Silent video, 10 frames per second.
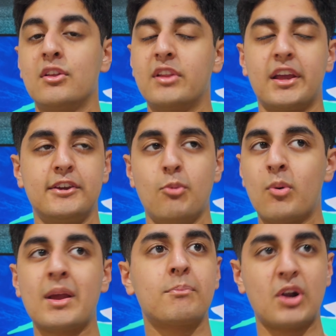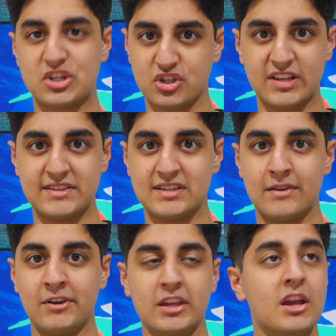Like, you won't get pressure
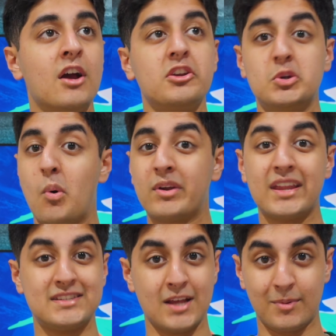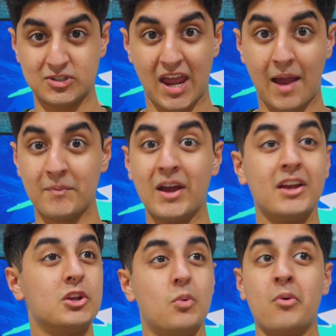sensitivity, you won't get double tap,
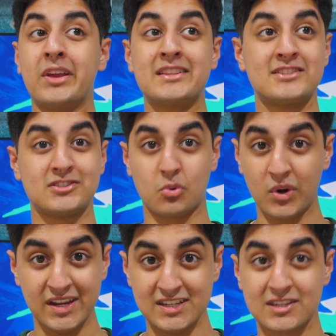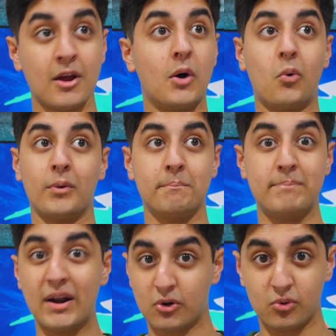you won't get squeeze or
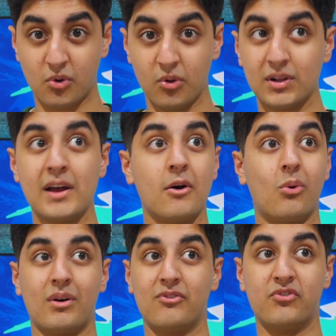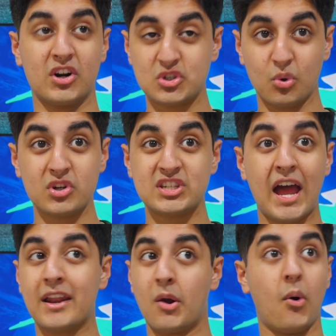barrel roll or a virtual
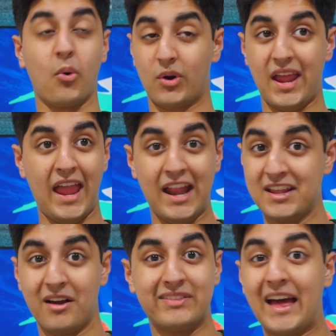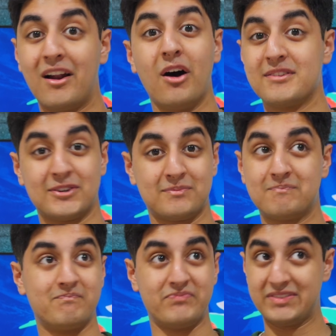shadow or any of that other
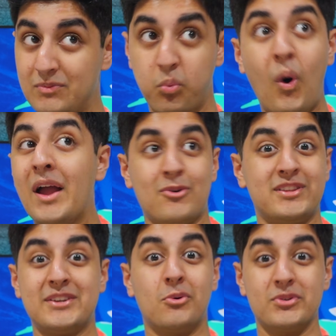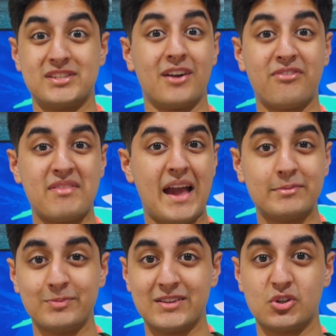wildly cool stuff from the
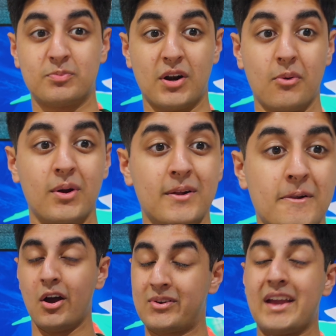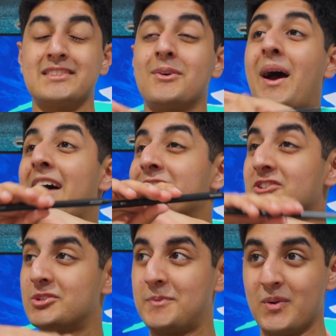Apple Pencil Pro. Okay, so
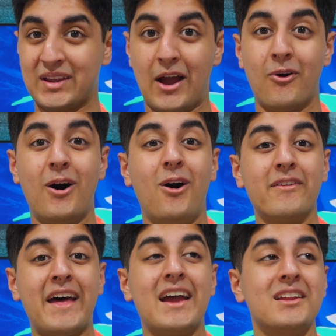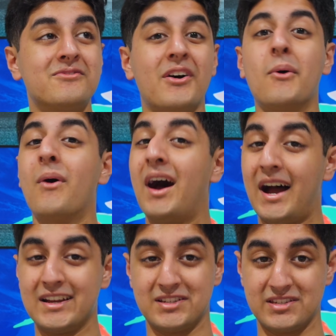after spewing out all that info,
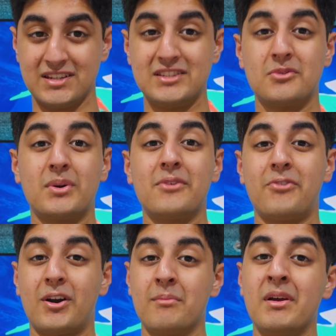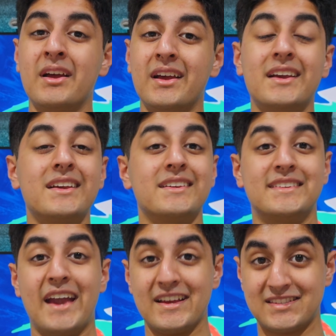I just need to reaffirm,
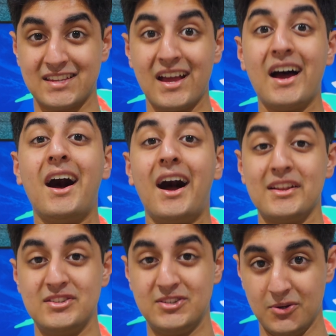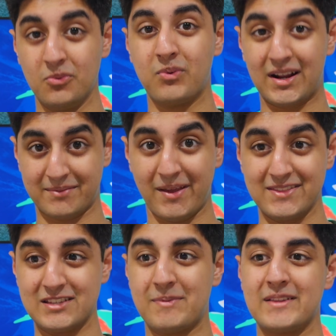yes, I do recommend
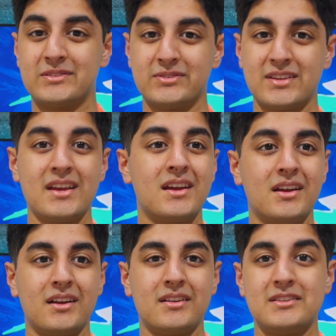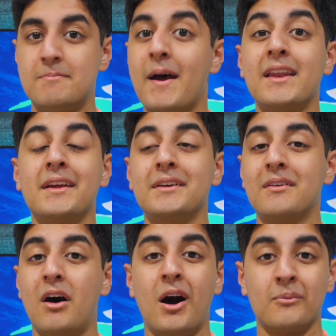these pencils, depending
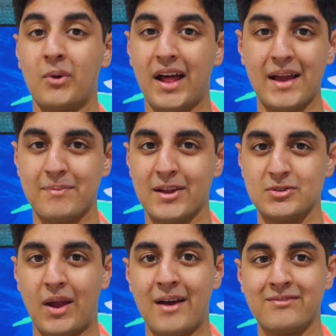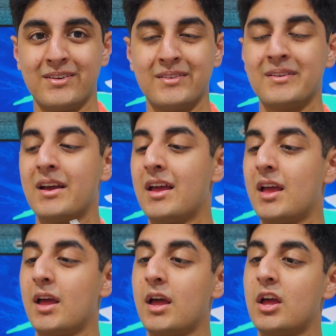on what iPad you have.
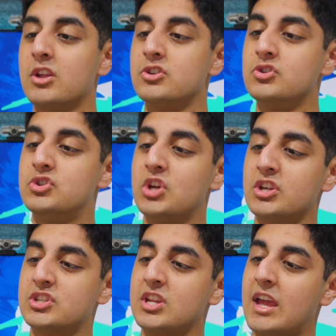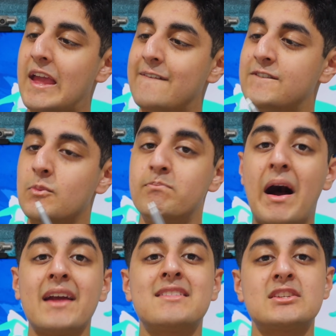Just, if you
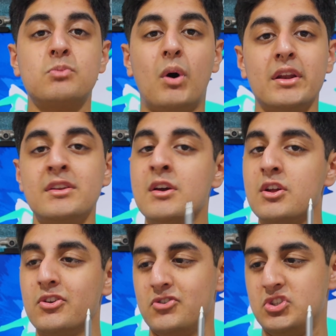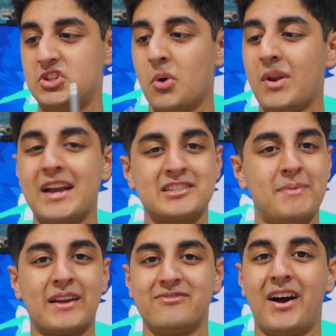buy this one, don't
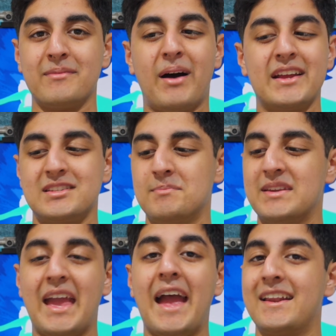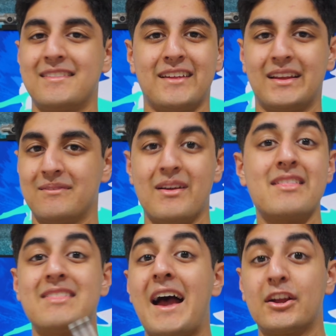expect Find My to be anything
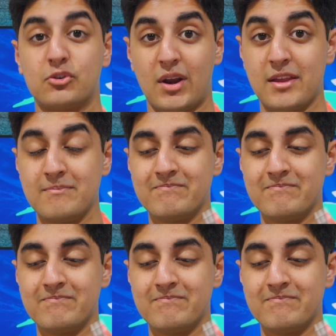that great.